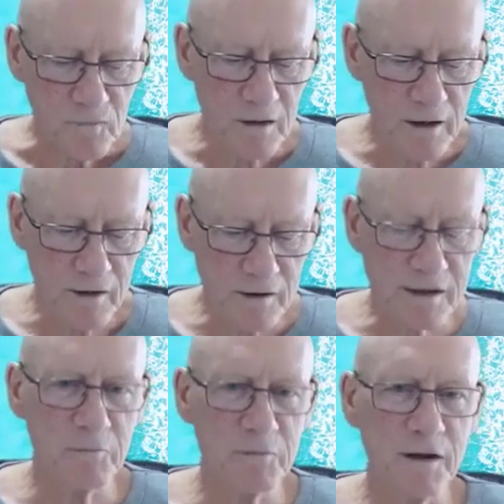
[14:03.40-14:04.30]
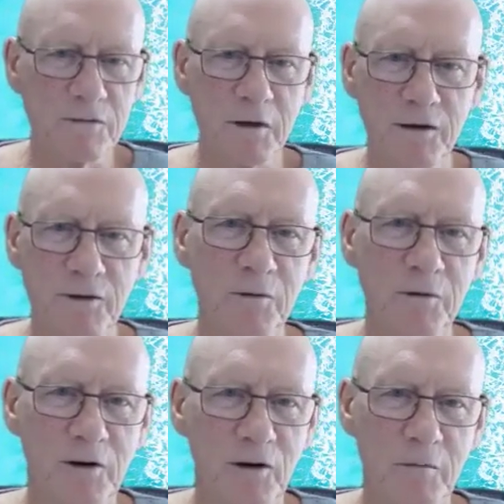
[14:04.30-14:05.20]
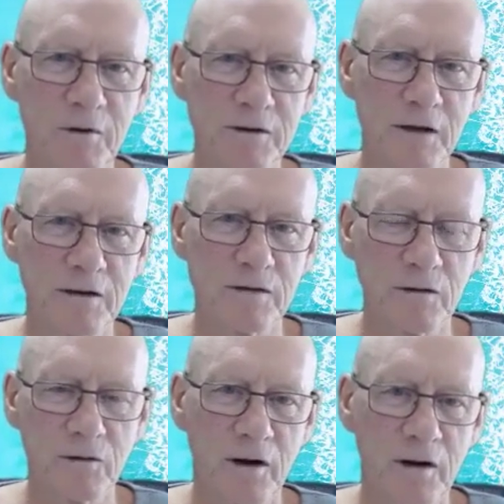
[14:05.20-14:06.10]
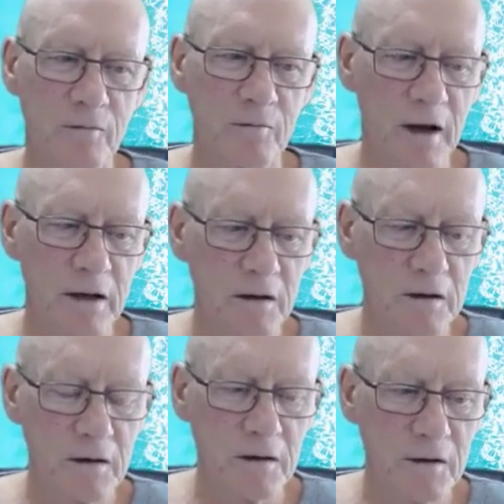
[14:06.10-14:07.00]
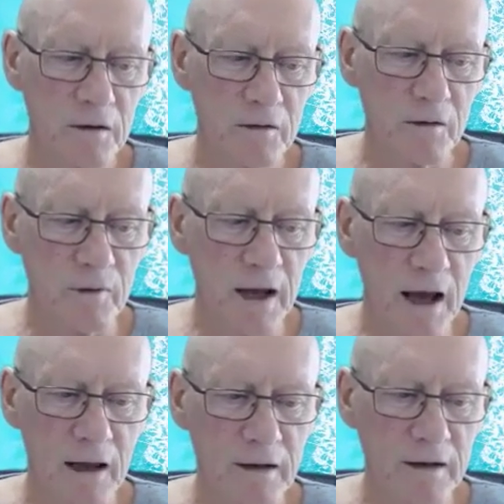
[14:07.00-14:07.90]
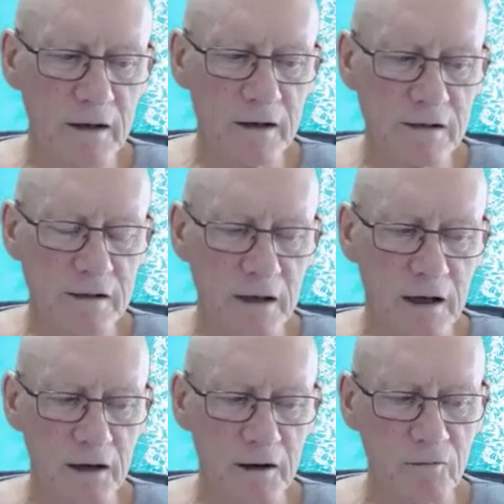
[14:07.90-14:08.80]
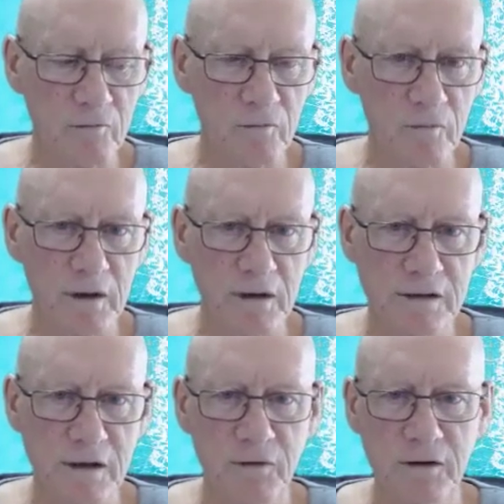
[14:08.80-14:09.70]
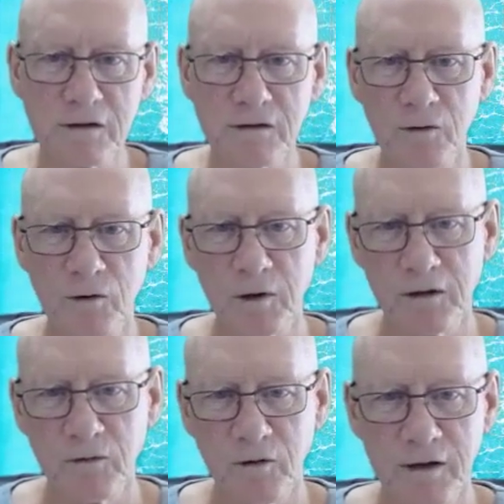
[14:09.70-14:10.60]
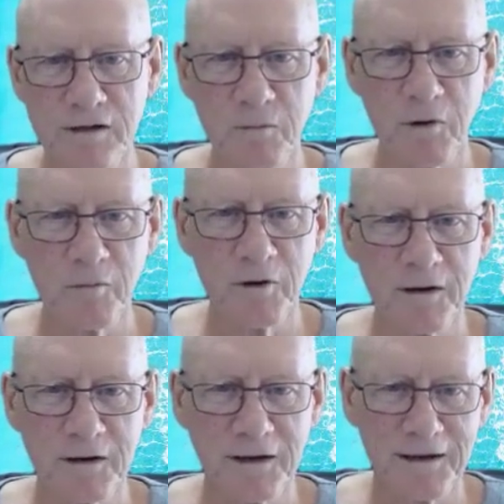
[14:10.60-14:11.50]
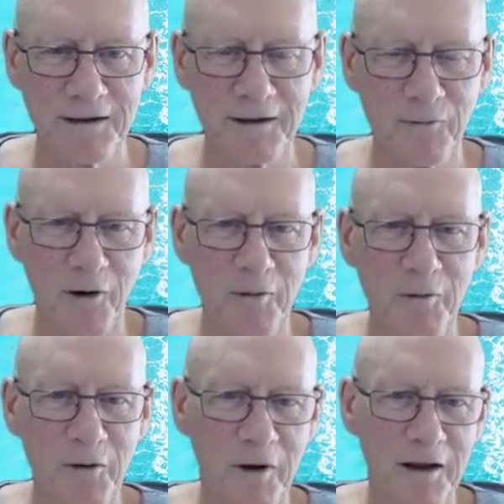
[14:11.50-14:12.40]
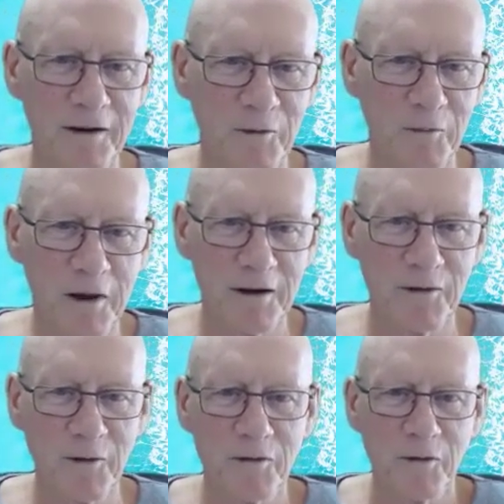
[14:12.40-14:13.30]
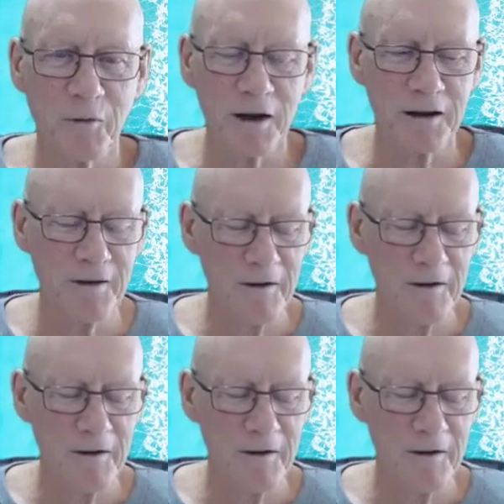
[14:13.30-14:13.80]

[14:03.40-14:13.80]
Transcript: There are some things we can do with climate change or not, but the reality is if you just do a quick thought experiment and you take the environment away or planet Earth away,